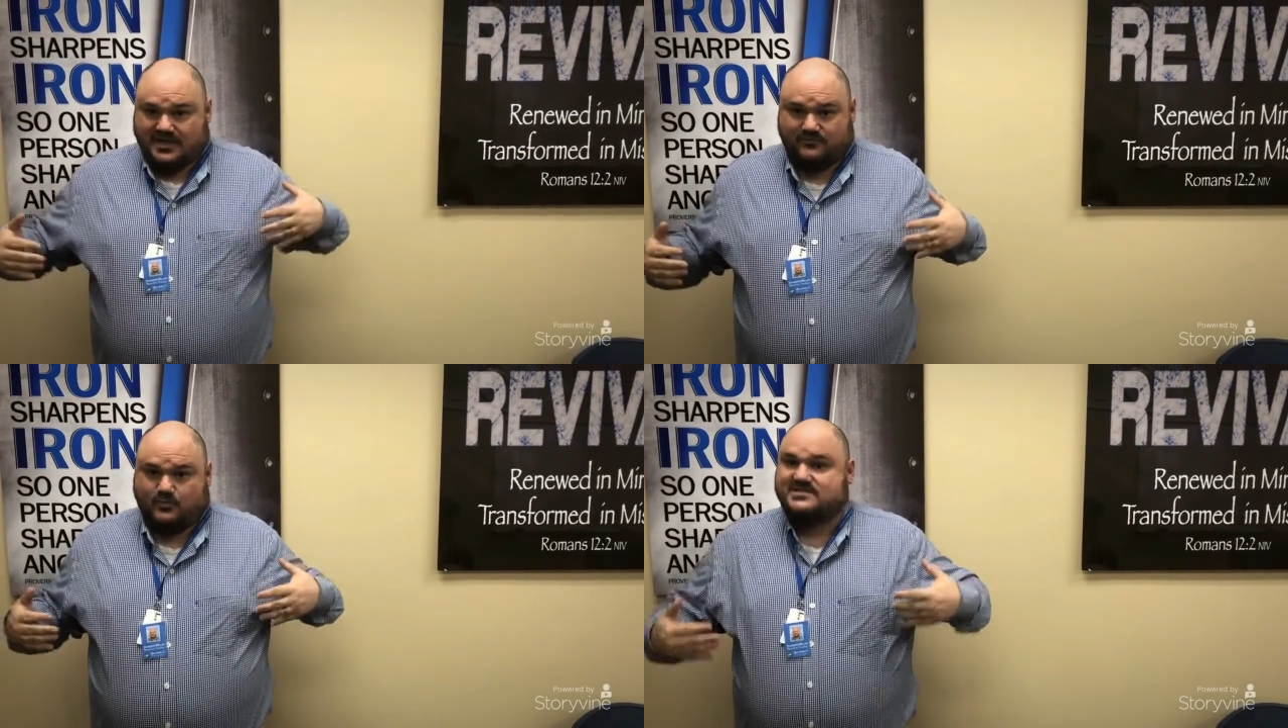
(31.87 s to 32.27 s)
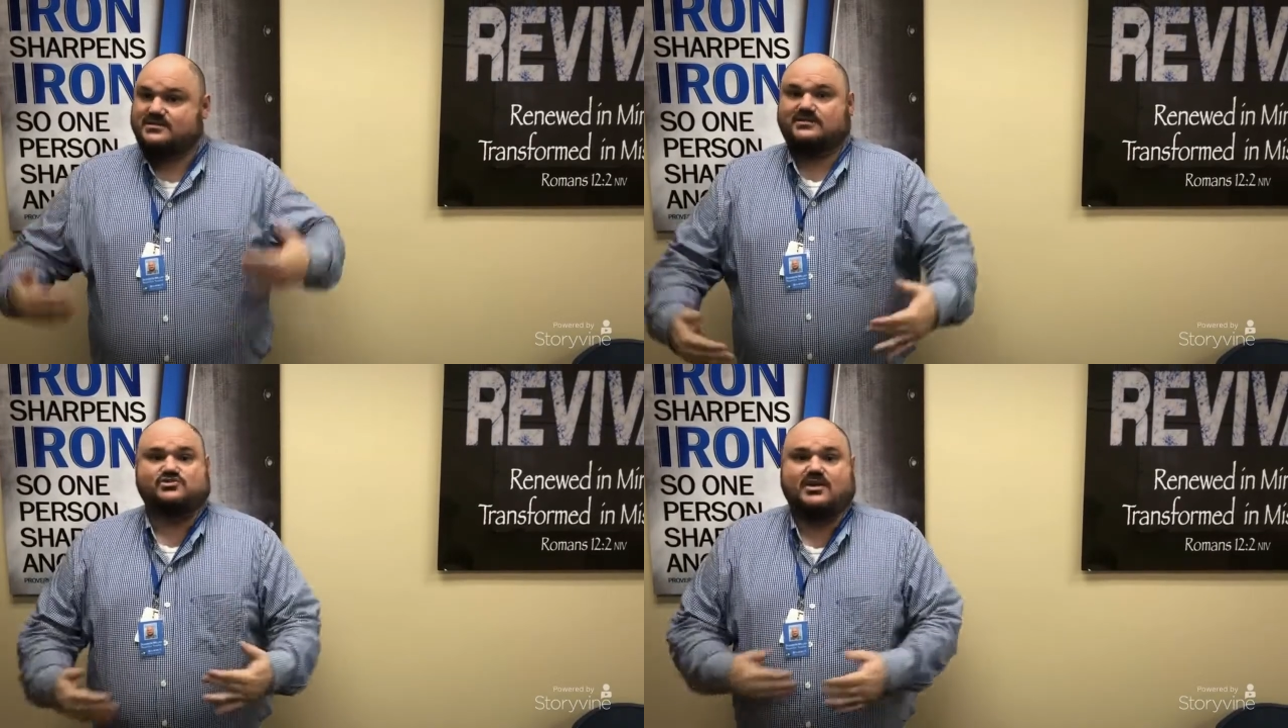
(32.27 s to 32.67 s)
have
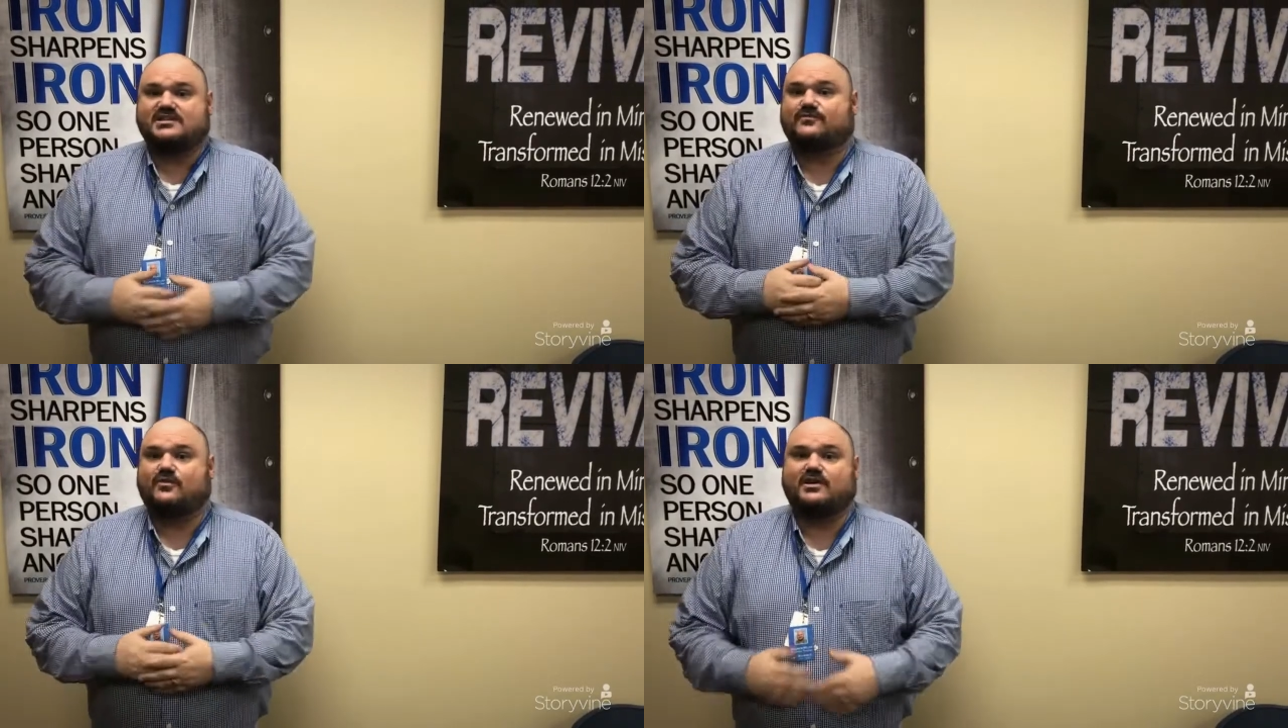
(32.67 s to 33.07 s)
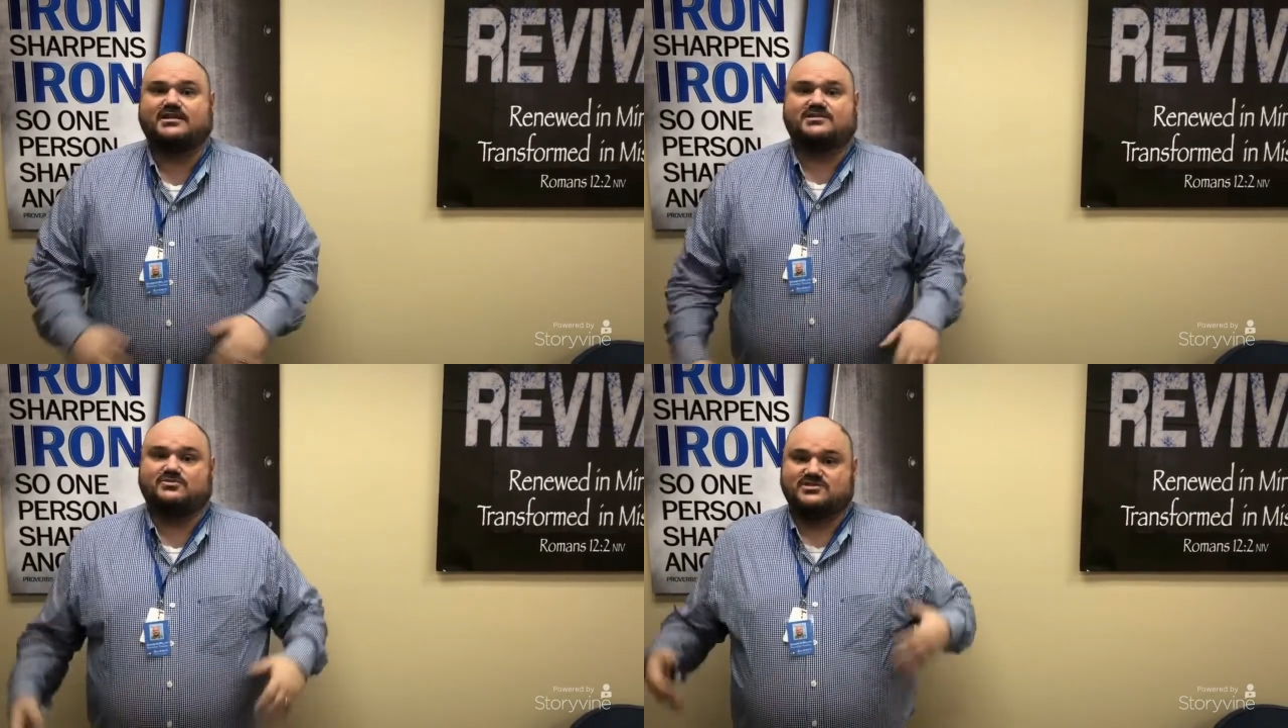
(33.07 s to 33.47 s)
recently transferred
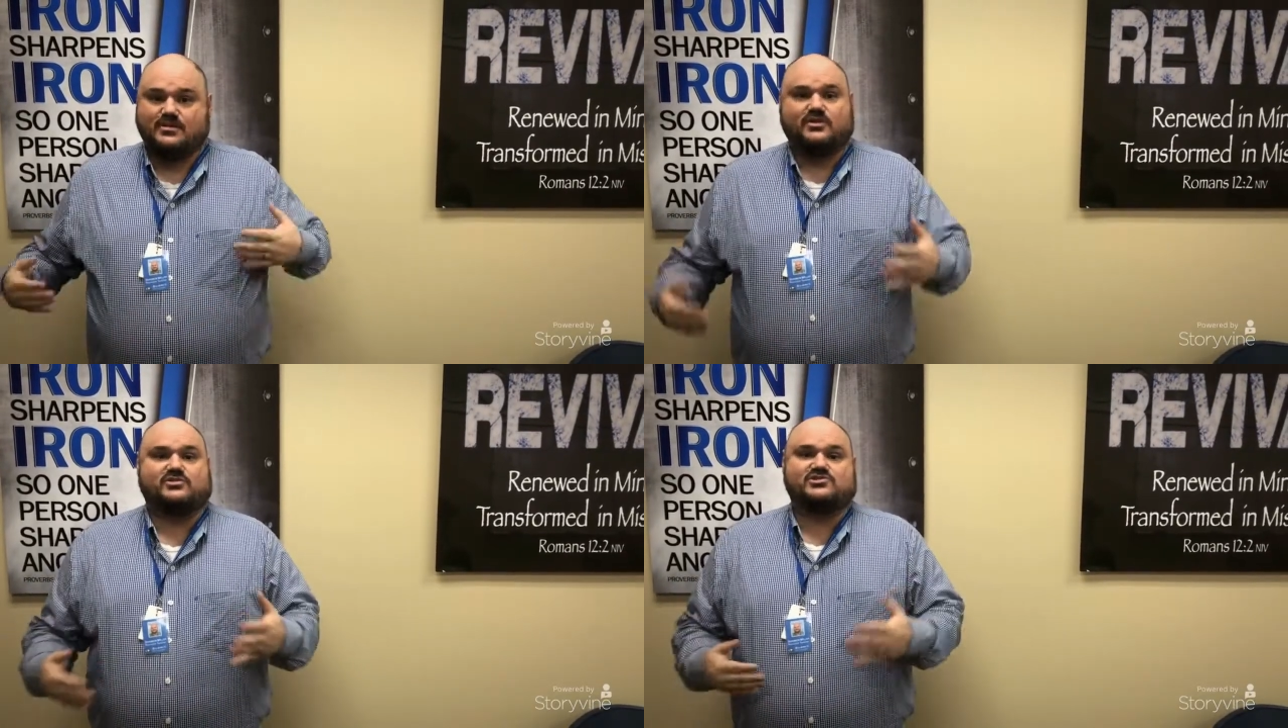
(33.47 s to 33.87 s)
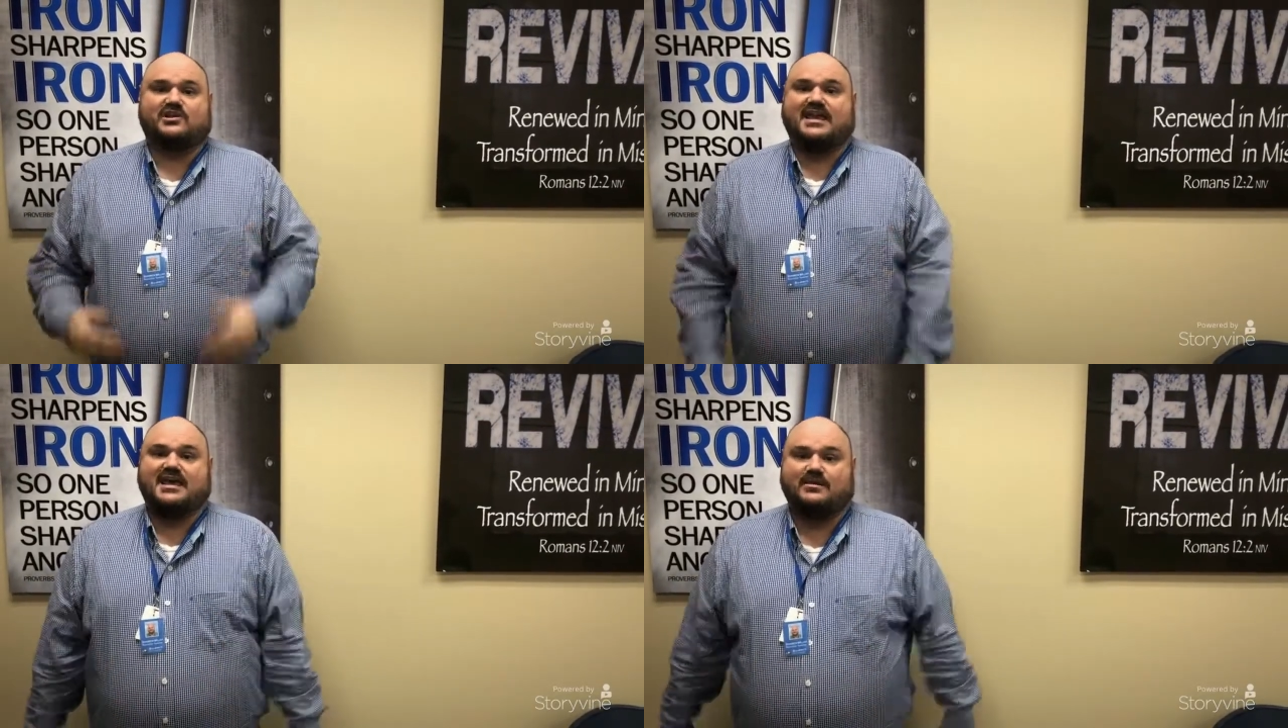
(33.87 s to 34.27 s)
into Summit
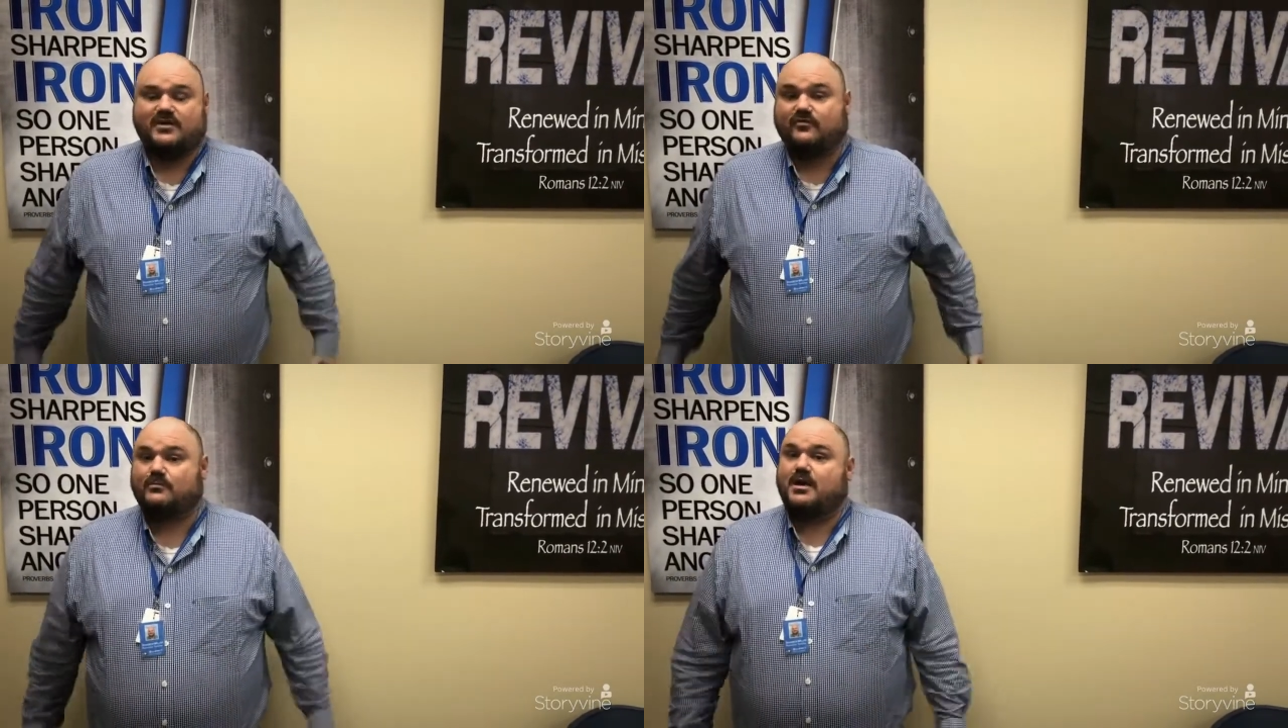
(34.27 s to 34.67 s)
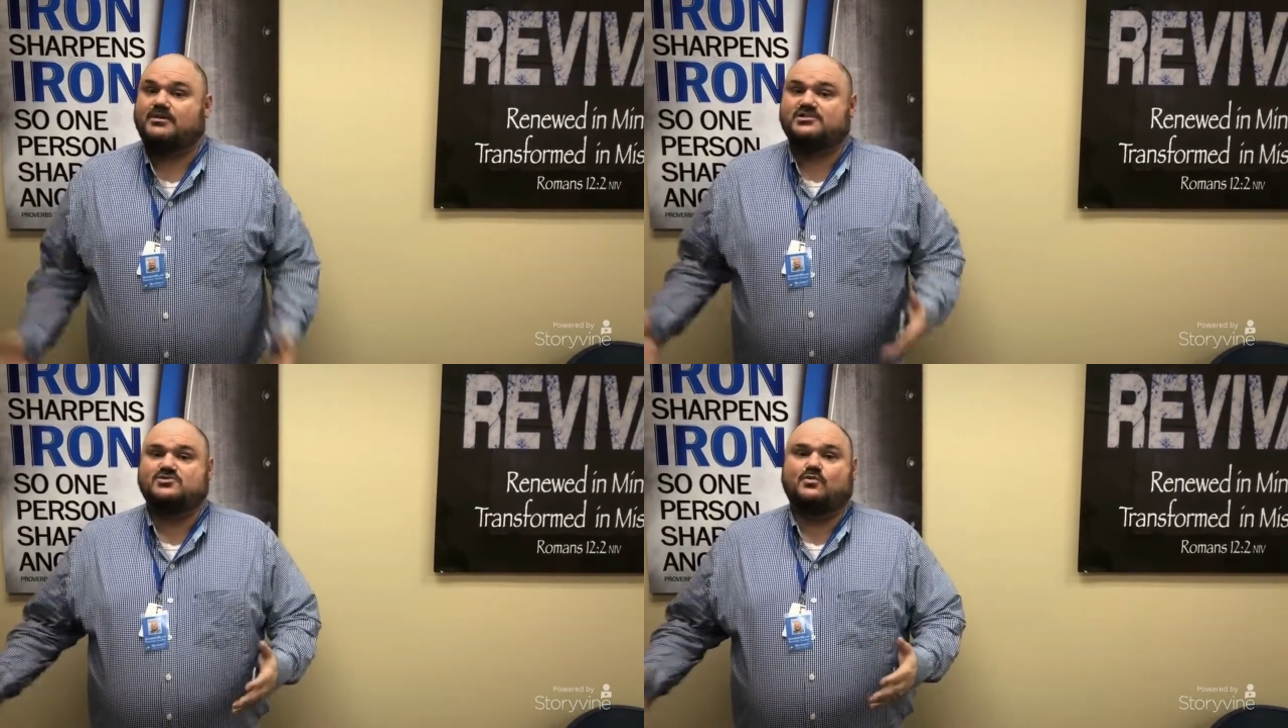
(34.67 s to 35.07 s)
Christian Academy from
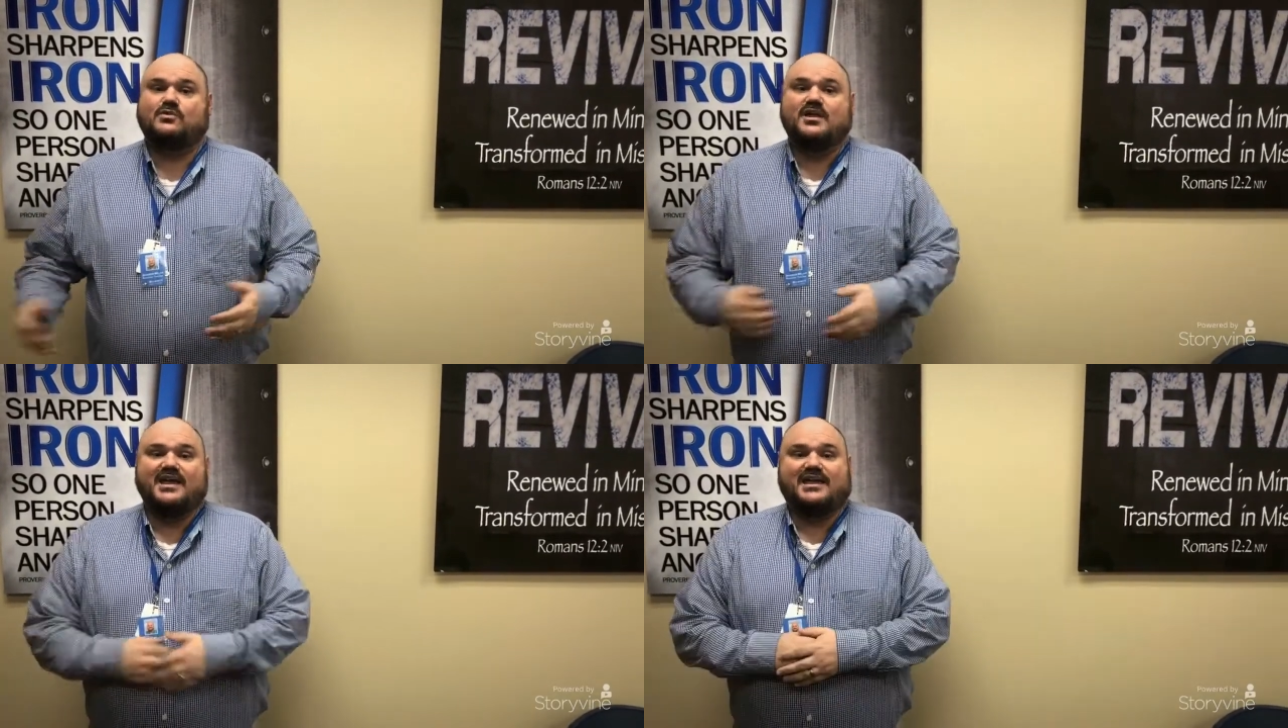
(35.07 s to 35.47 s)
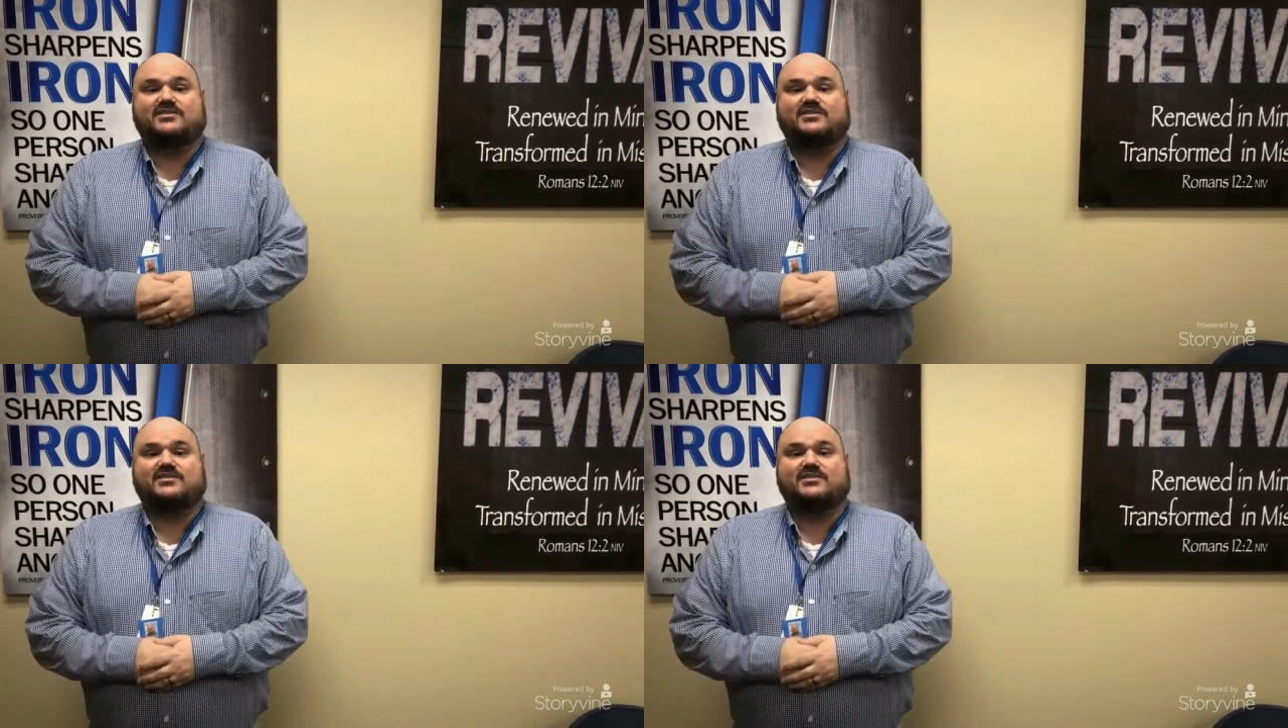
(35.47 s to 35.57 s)
public school,